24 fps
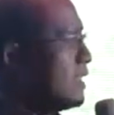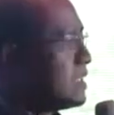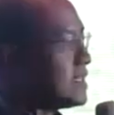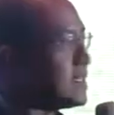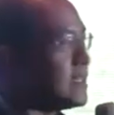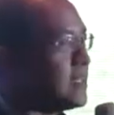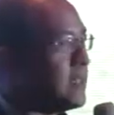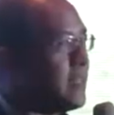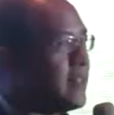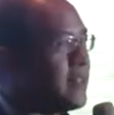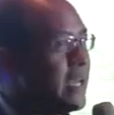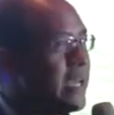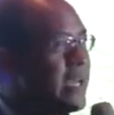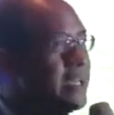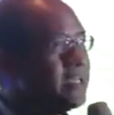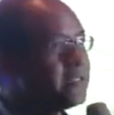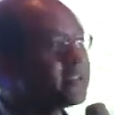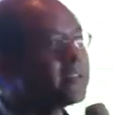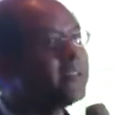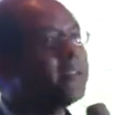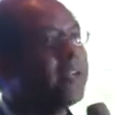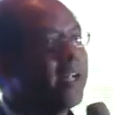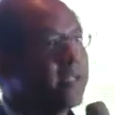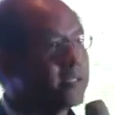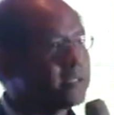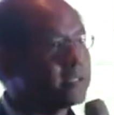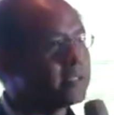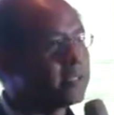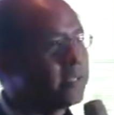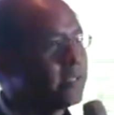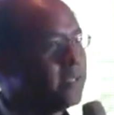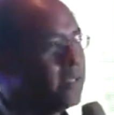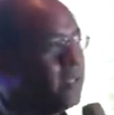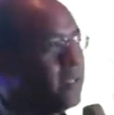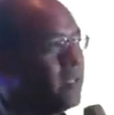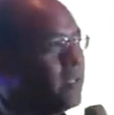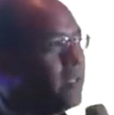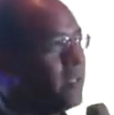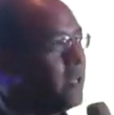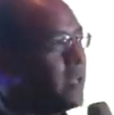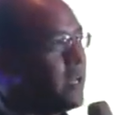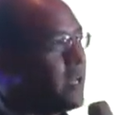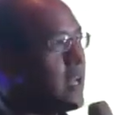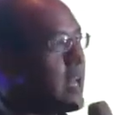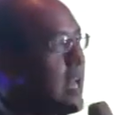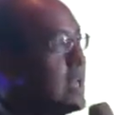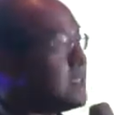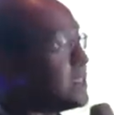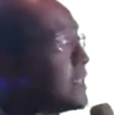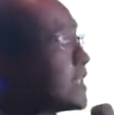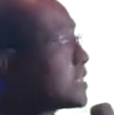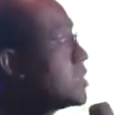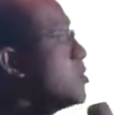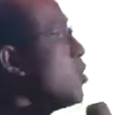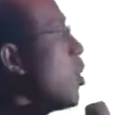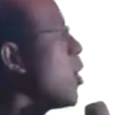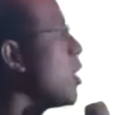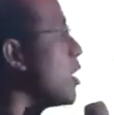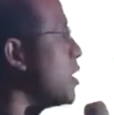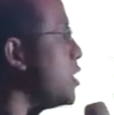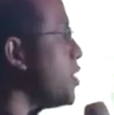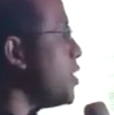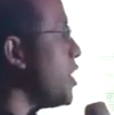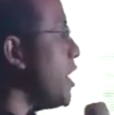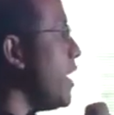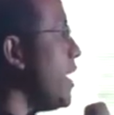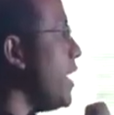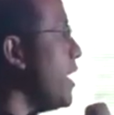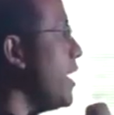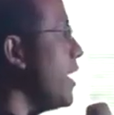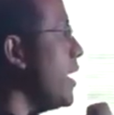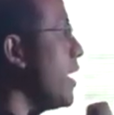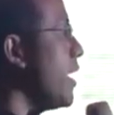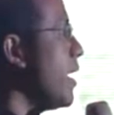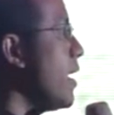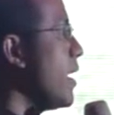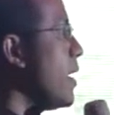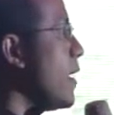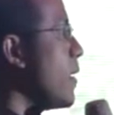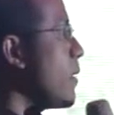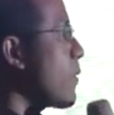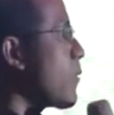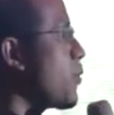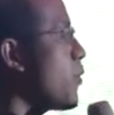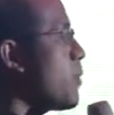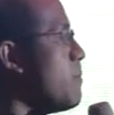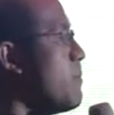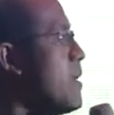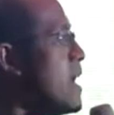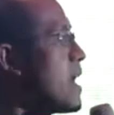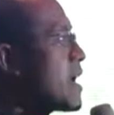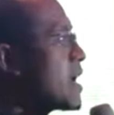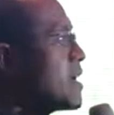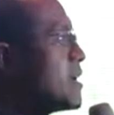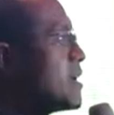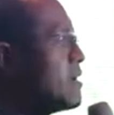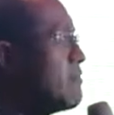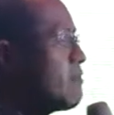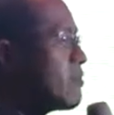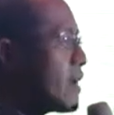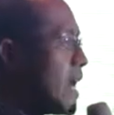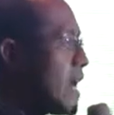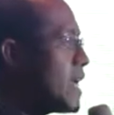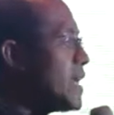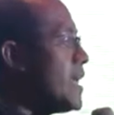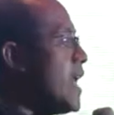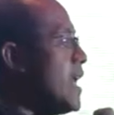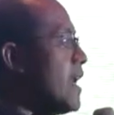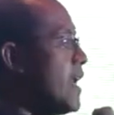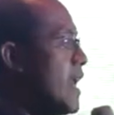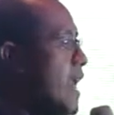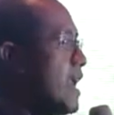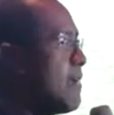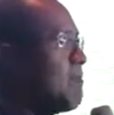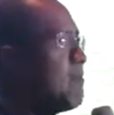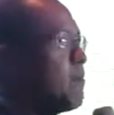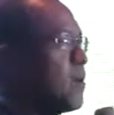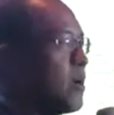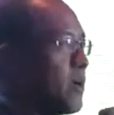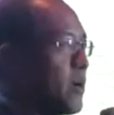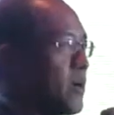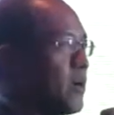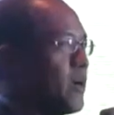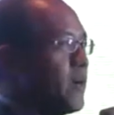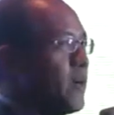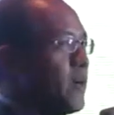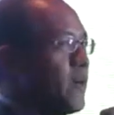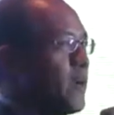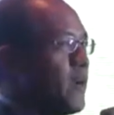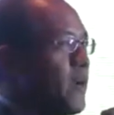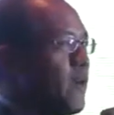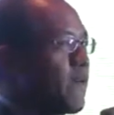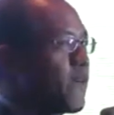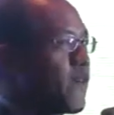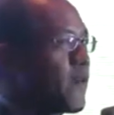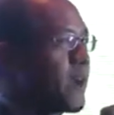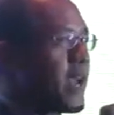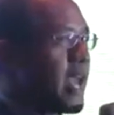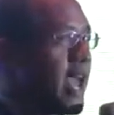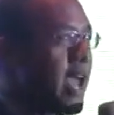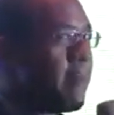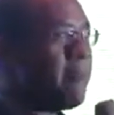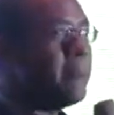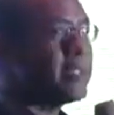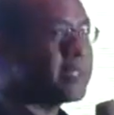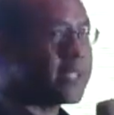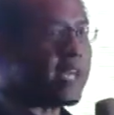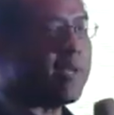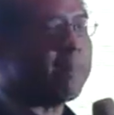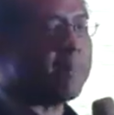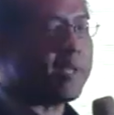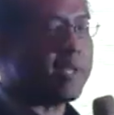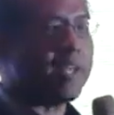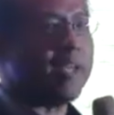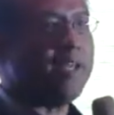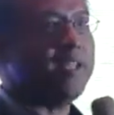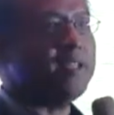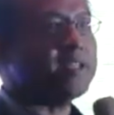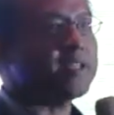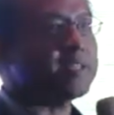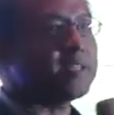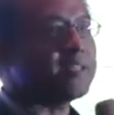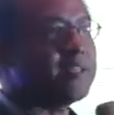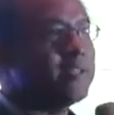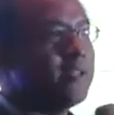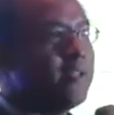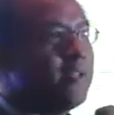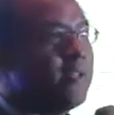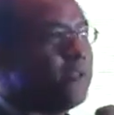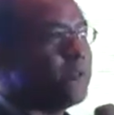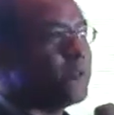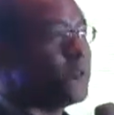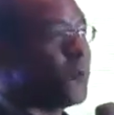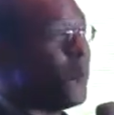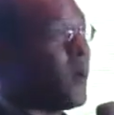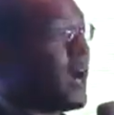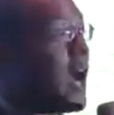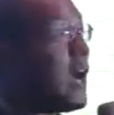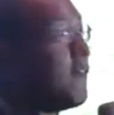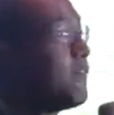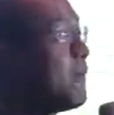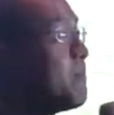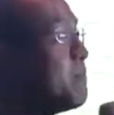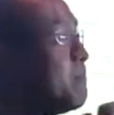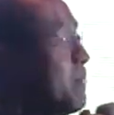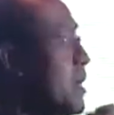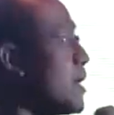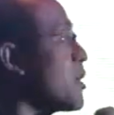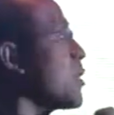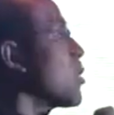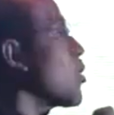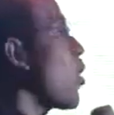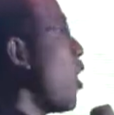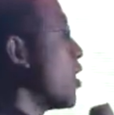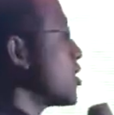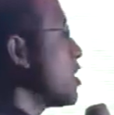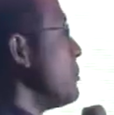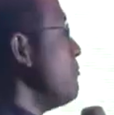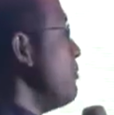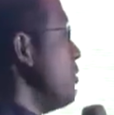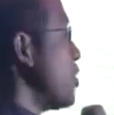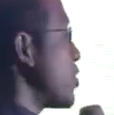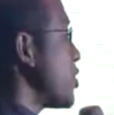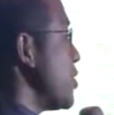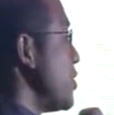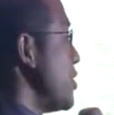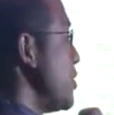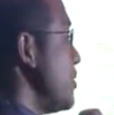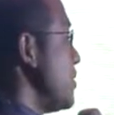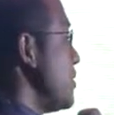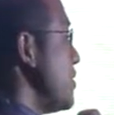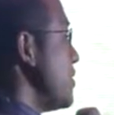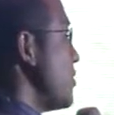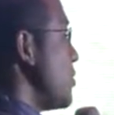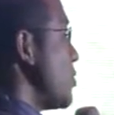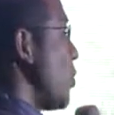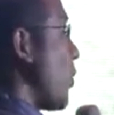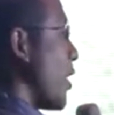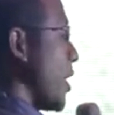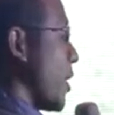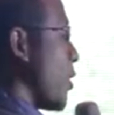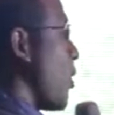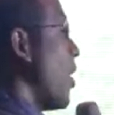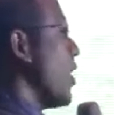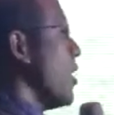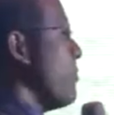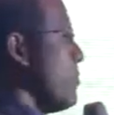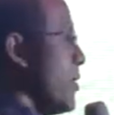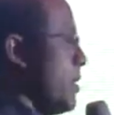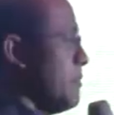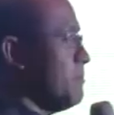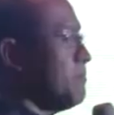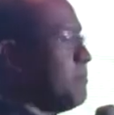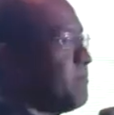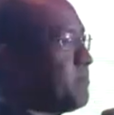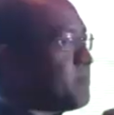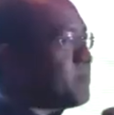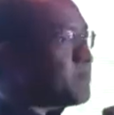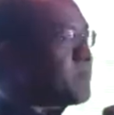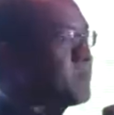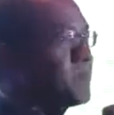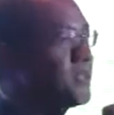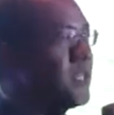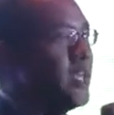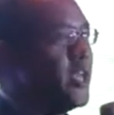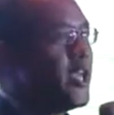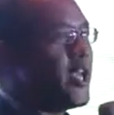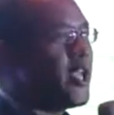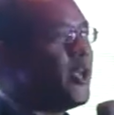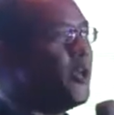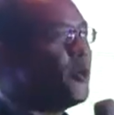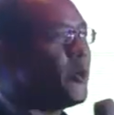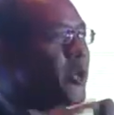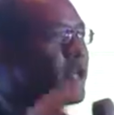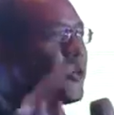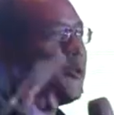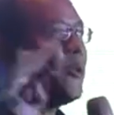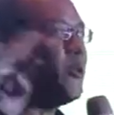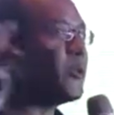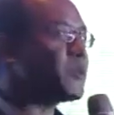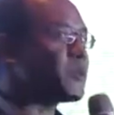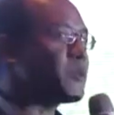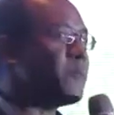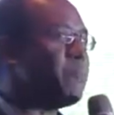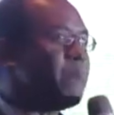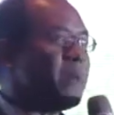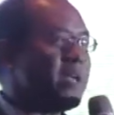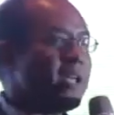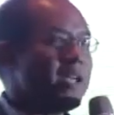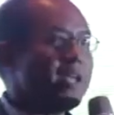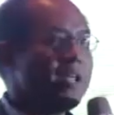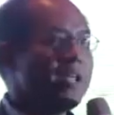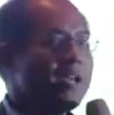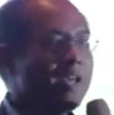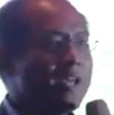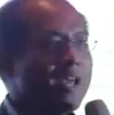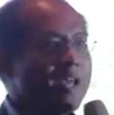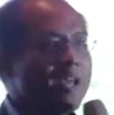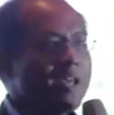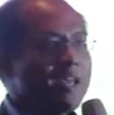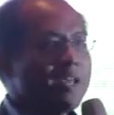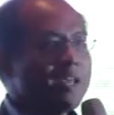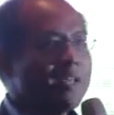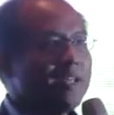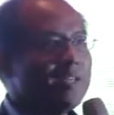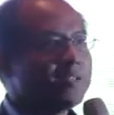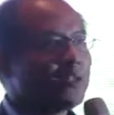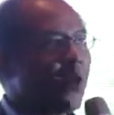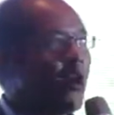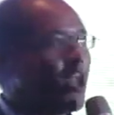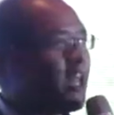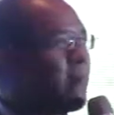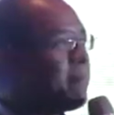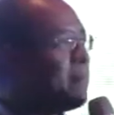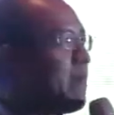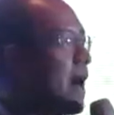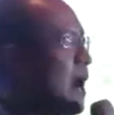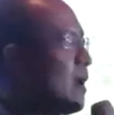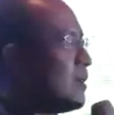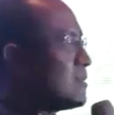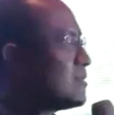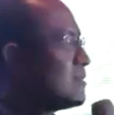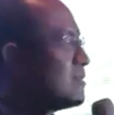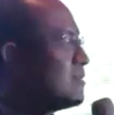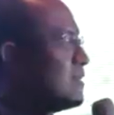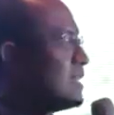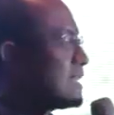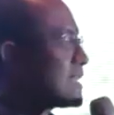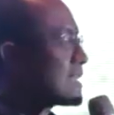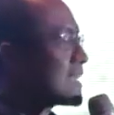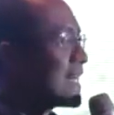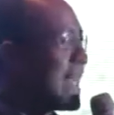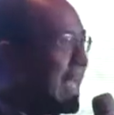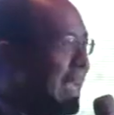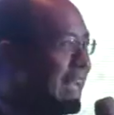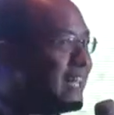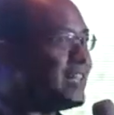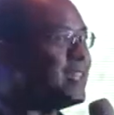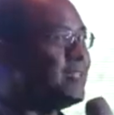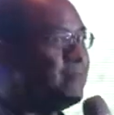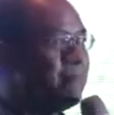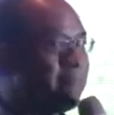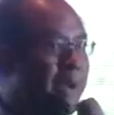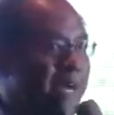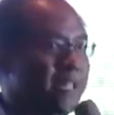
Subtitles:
is the internet and technology could be a great enabler for MSMEs to have a bigger contribution to our economy. You know, it used to be, it's all about scale